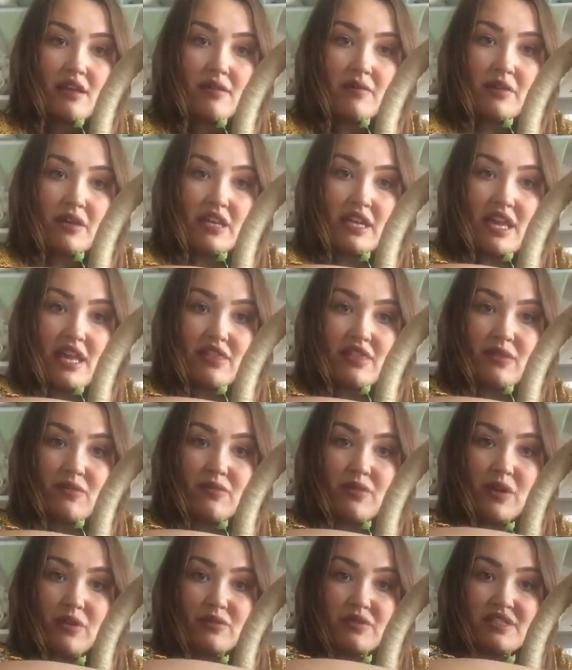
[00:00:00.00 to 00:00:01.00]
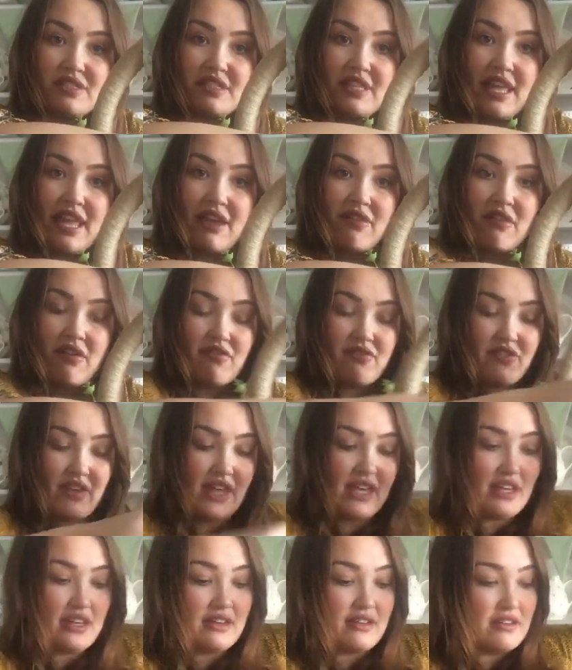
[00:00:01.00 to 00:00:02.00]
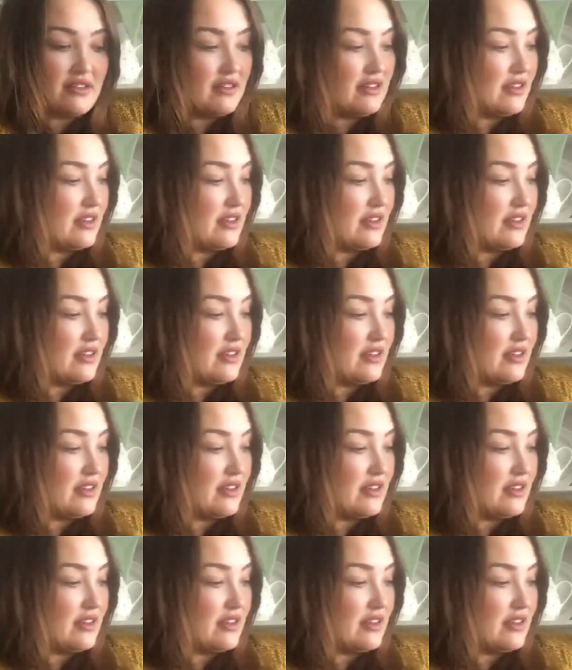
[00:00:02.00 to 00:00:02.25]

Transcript: I'm going to add the rose there, I think.